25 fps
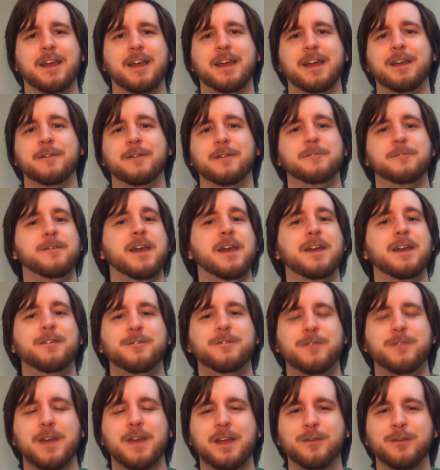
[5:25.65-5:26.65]
like a
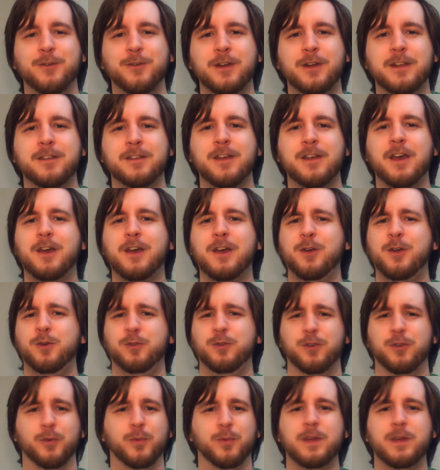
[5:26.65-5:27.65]
fan favorite
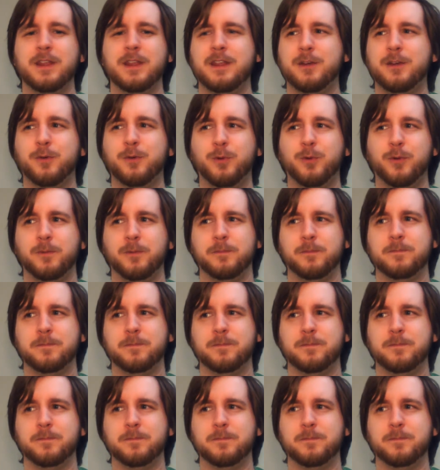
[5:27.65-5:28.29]
who's a really cool